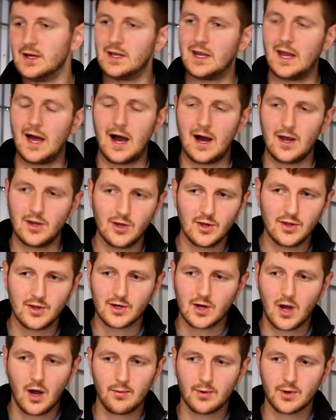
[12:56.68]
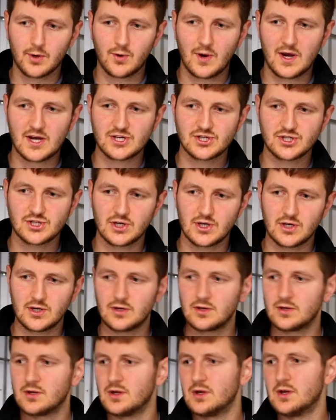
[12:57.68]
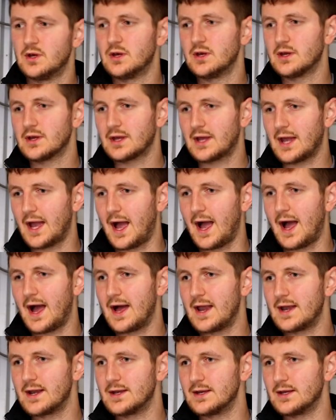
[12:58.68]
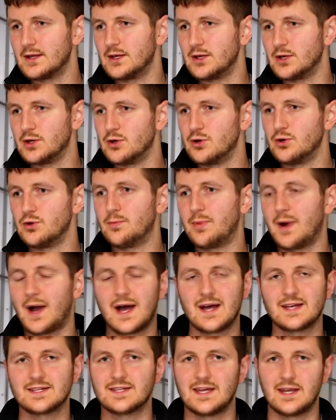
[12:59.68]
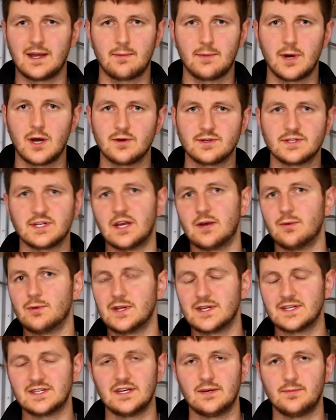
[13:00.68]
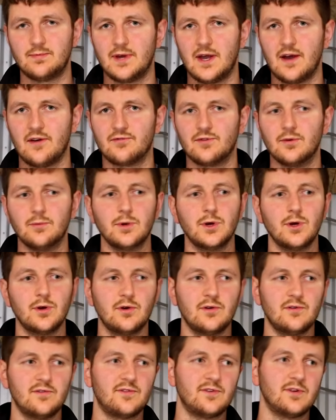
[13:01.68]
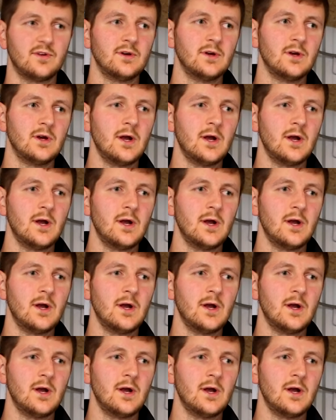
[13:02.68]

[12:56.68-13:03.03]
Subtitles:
Now, another common question, can you pass an MOT with a DPF removed?